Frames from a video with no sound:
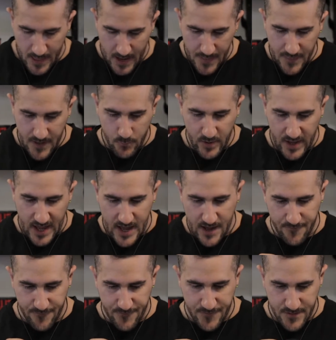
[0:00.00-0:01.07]
And then we
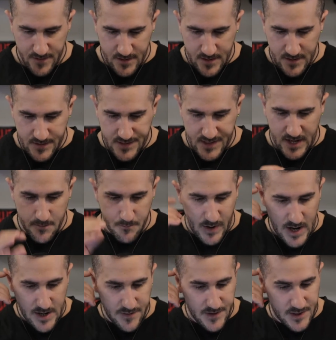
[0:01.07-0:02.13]
have second
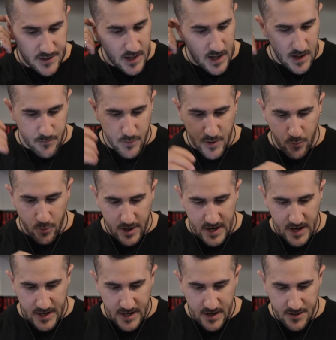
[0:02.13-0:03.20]
part of this
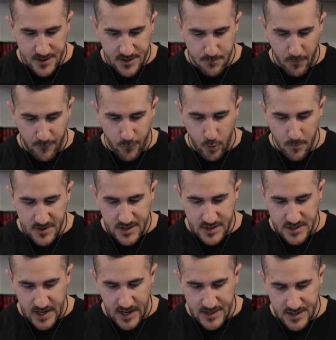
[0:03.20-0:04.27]
pre-workout here is the performance
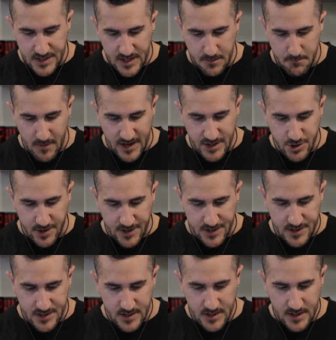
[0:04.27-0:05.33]
intensity
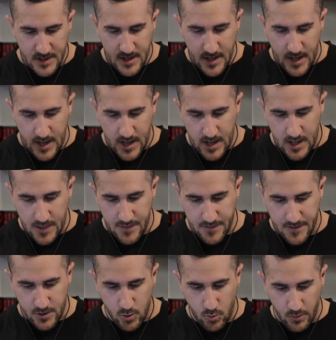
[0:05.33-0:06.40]
matrix that
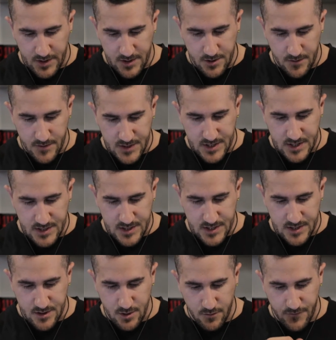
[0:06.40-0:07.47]
they're calling. So this
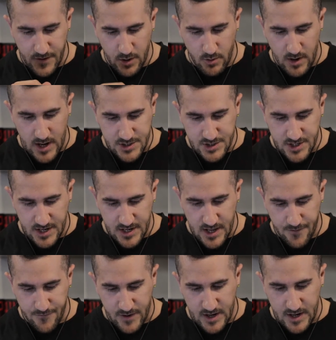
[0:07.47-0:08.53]
consists of L-arginine,
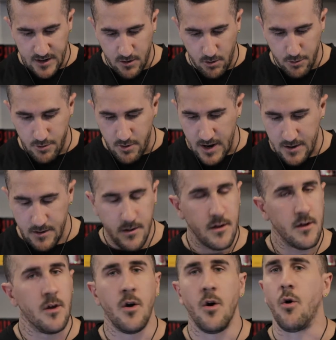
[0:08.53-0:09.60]
alpha-ketoglutarate,
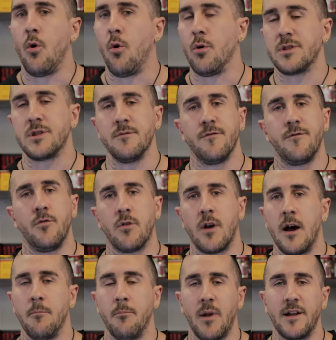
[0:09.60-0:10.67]
awesome for
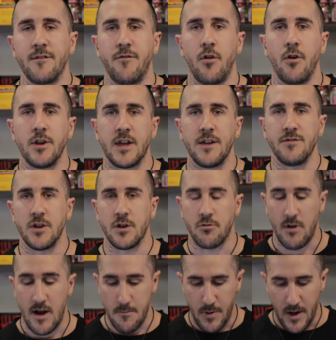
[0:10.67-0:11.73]
blood flow, gives you a
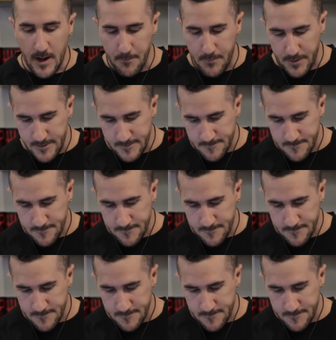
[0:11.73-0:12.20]
great pump.